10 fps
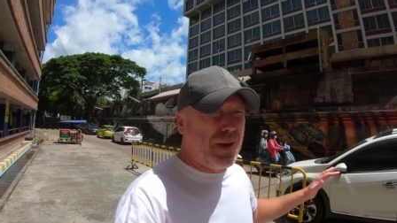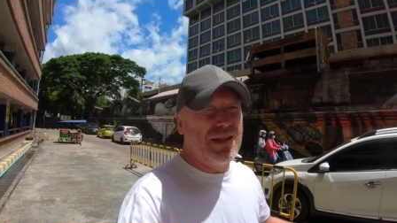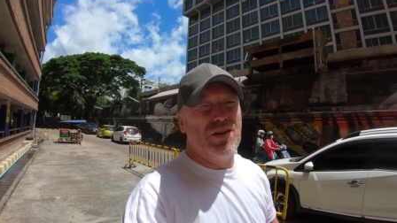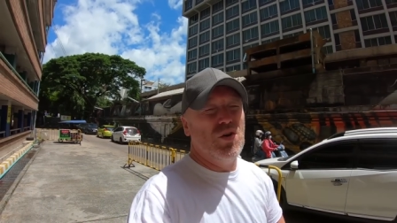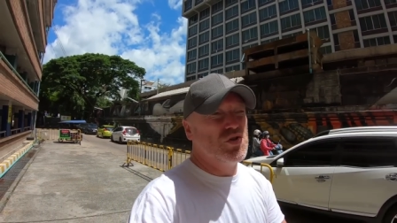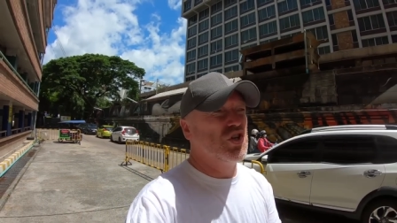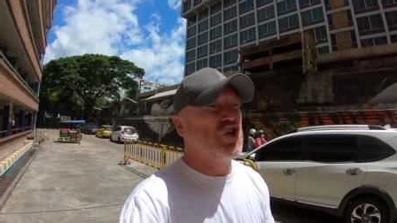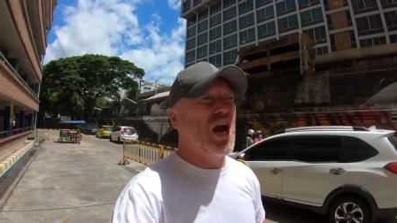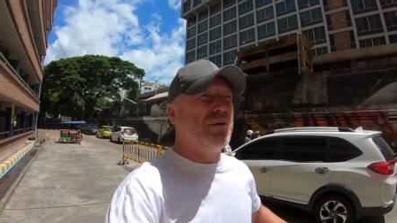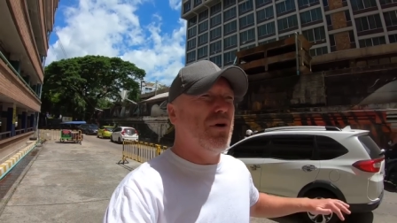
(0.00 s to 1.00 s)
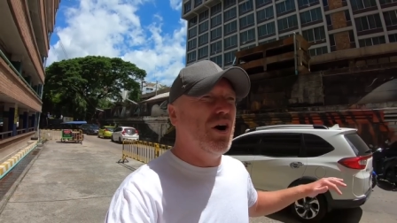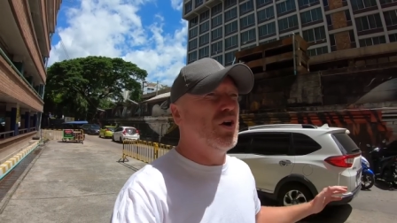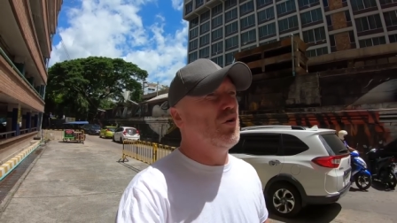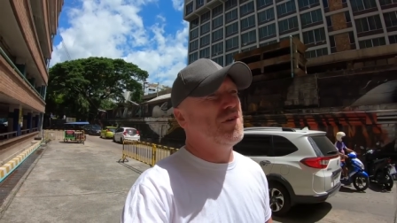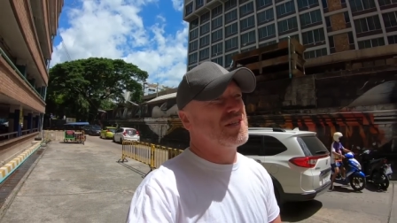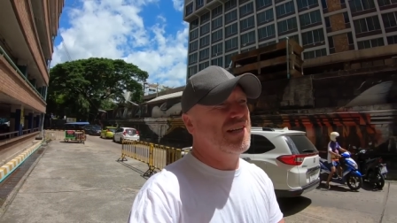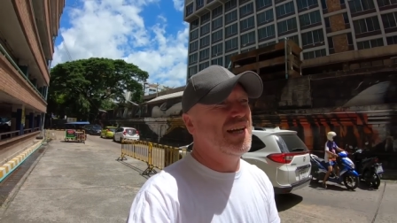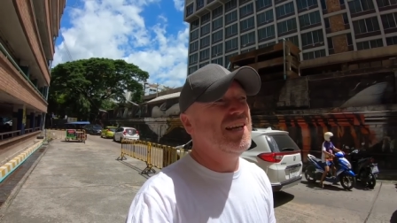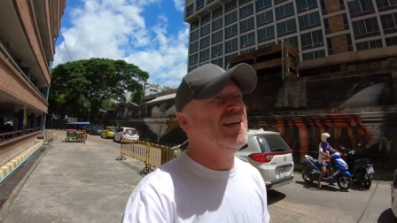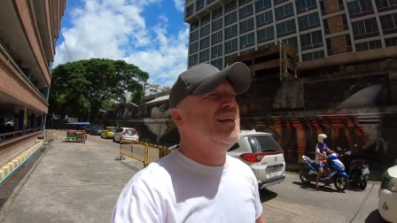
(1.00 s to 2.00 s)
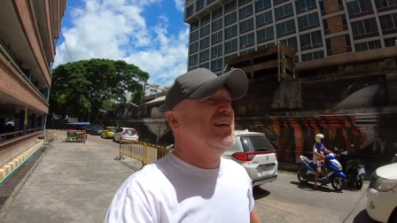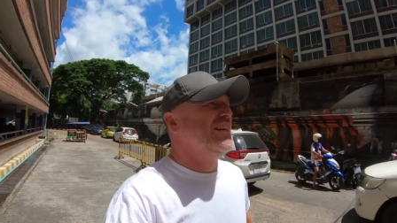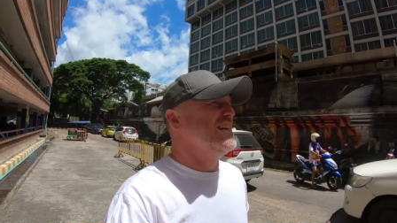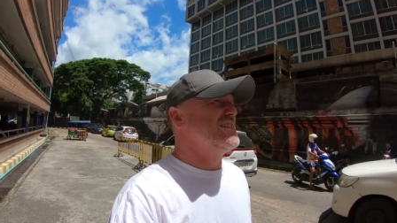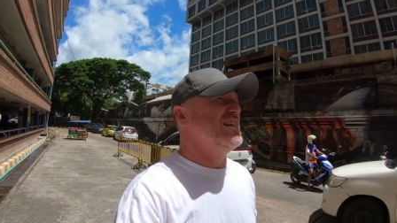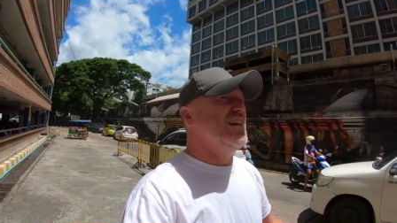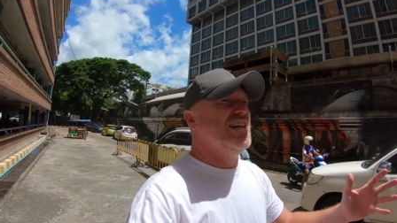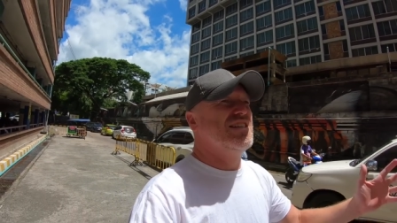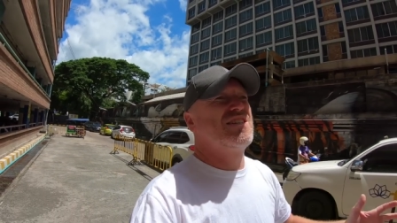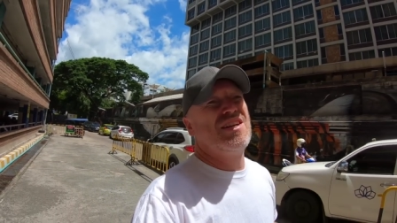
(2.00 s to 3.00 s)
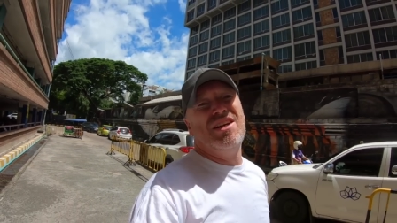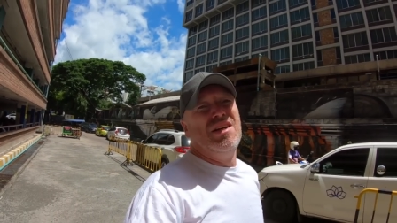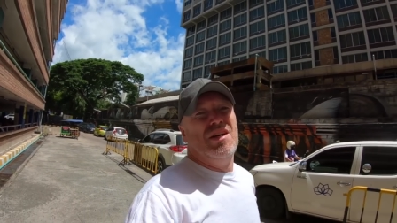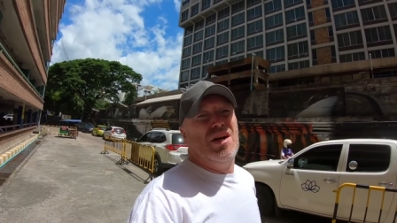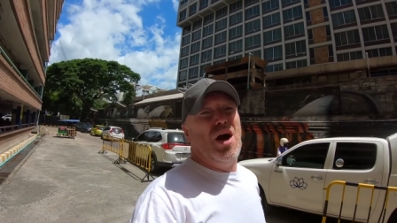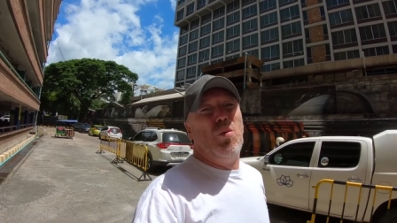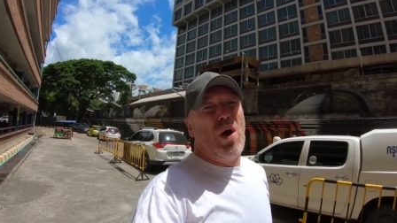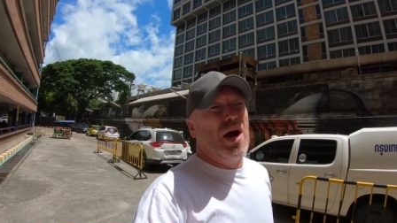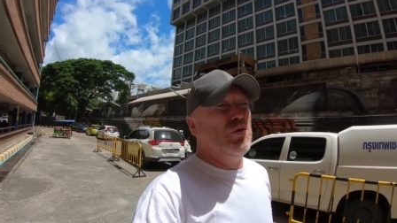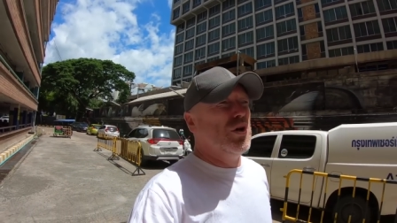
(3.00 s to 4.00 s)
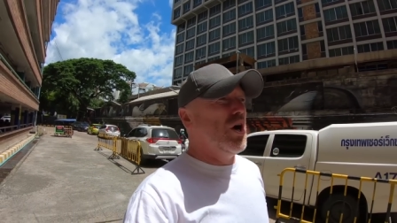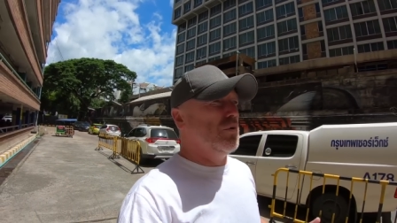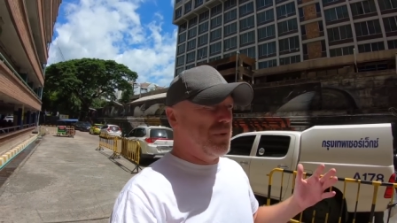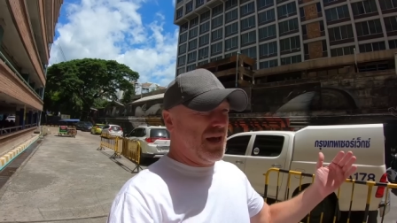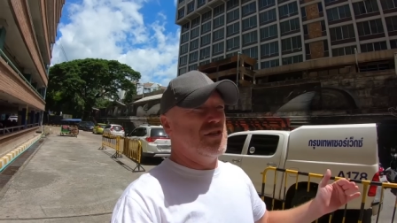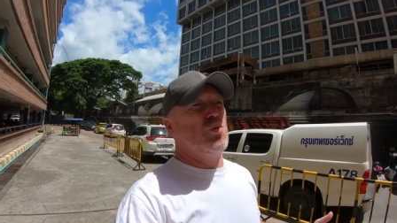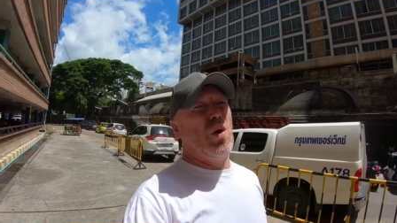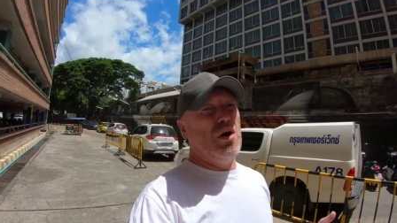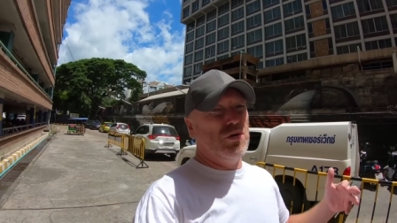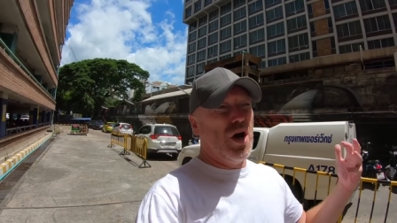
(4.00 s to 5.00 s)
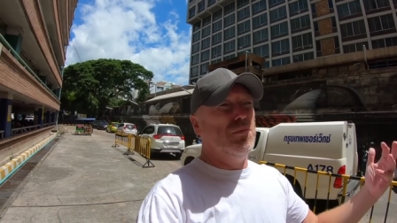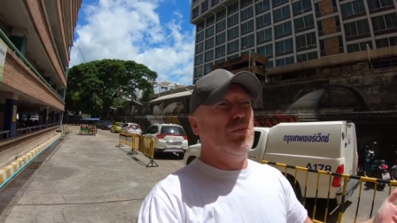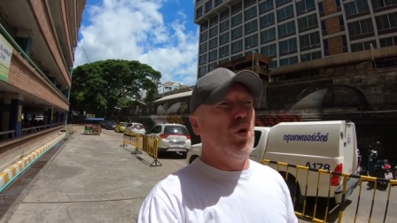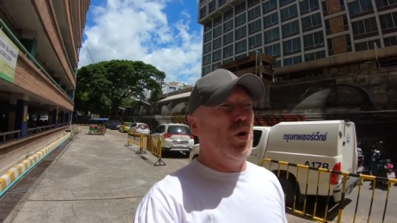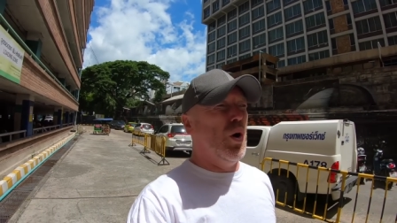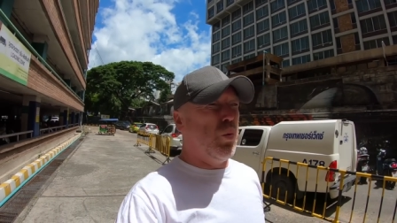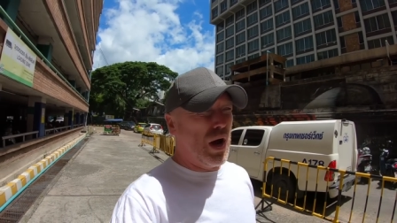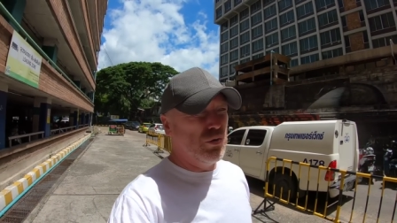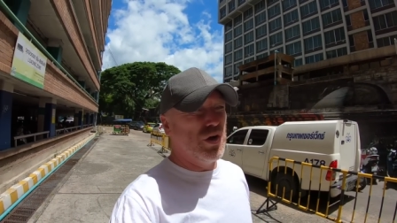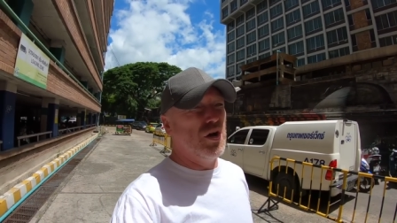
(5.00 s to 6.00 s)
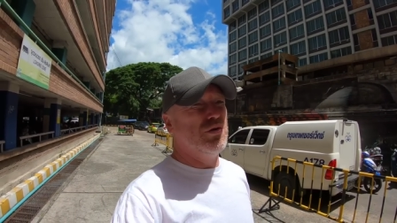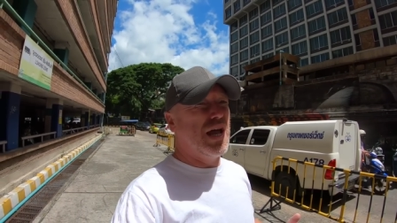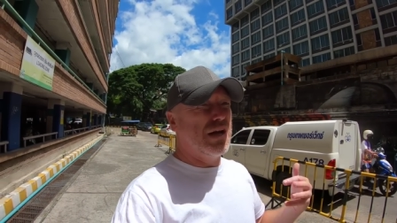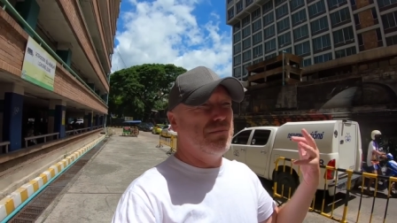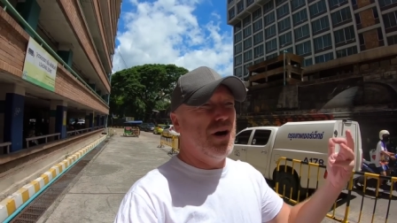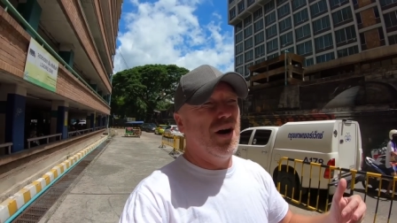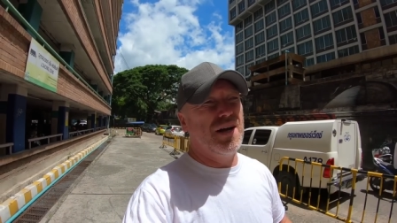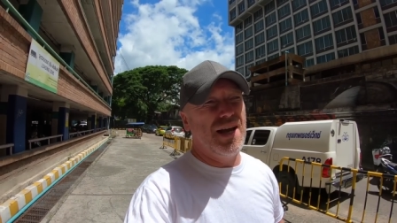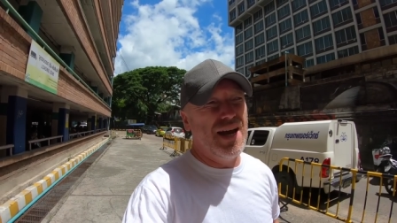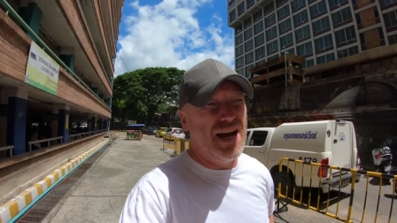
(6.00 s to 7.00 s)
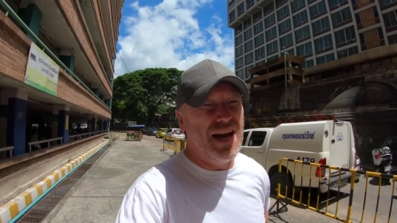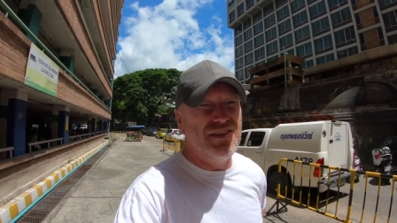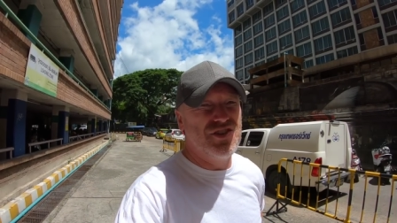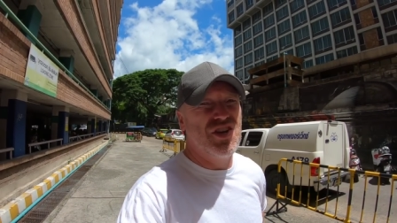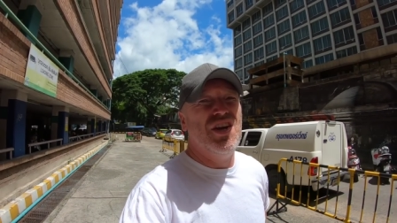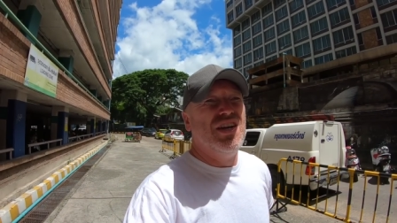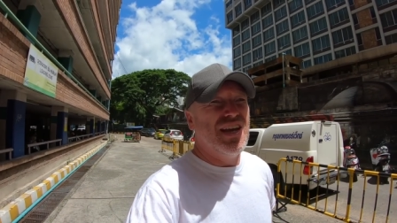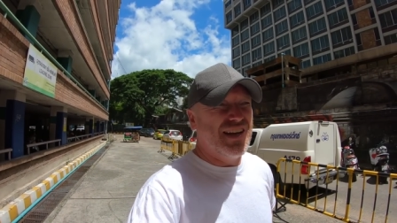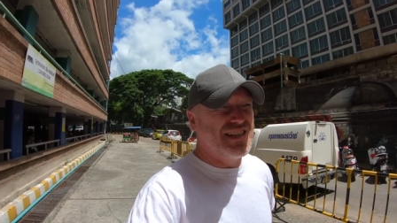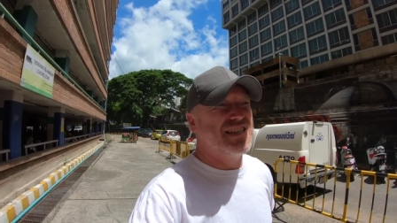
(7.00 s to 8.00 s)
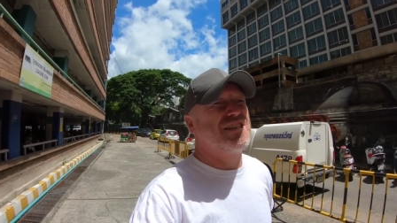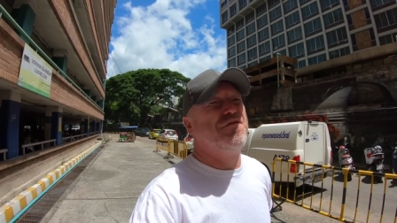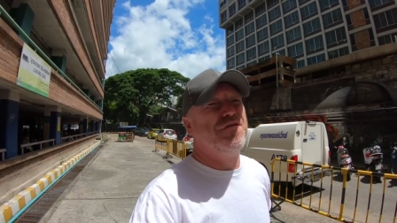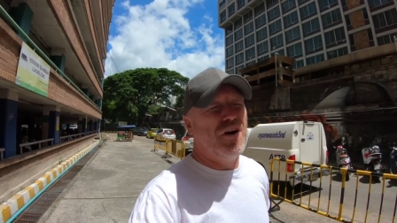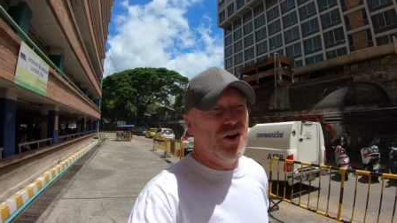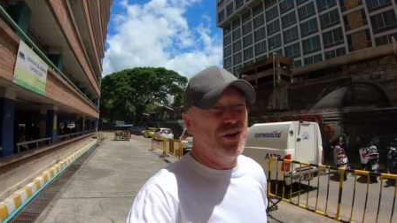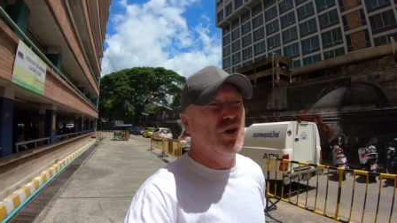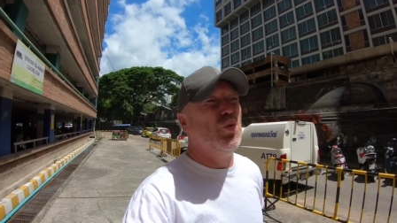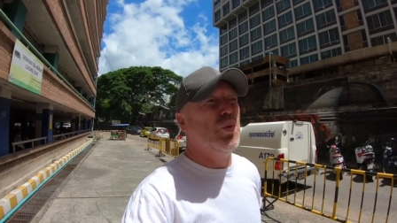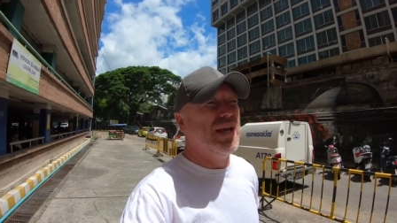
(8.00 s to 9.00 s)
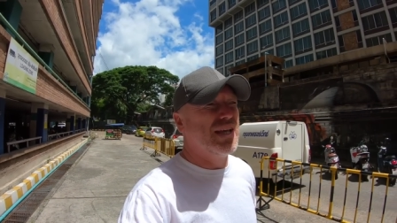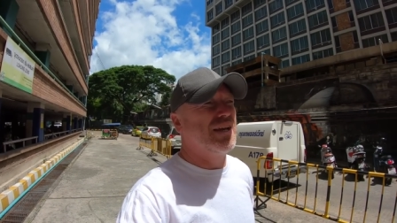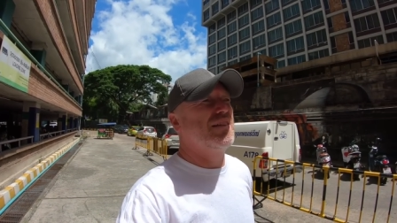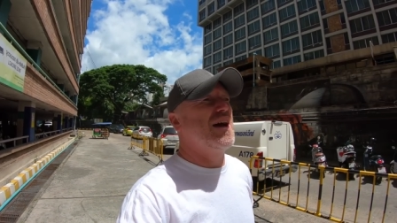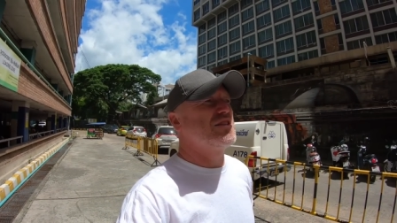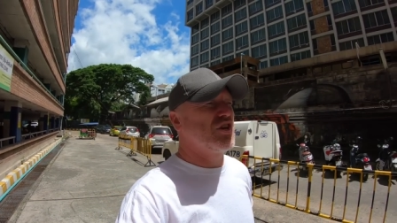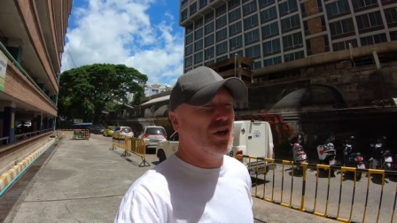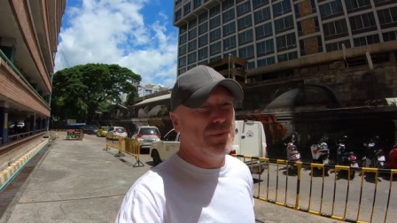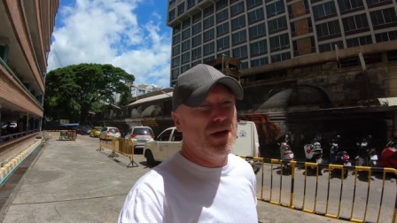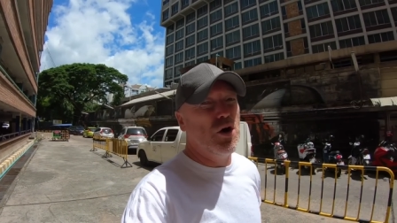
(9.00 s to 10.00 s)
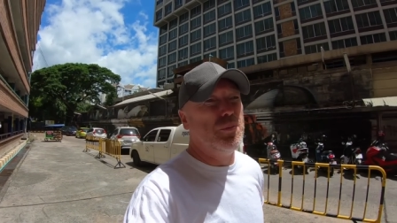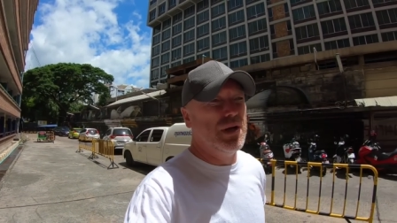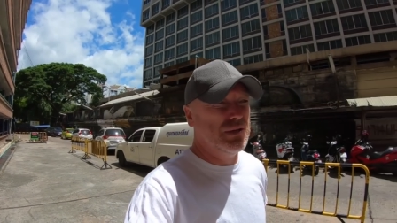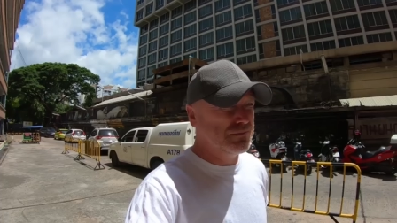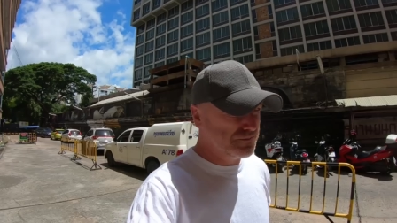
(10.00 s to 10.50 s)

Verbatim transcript: big news in Chiang Mai, obviously. This is a well-known place, a well-known mall, a well-known landmark, and yeah, this is the final week that it's going to be open.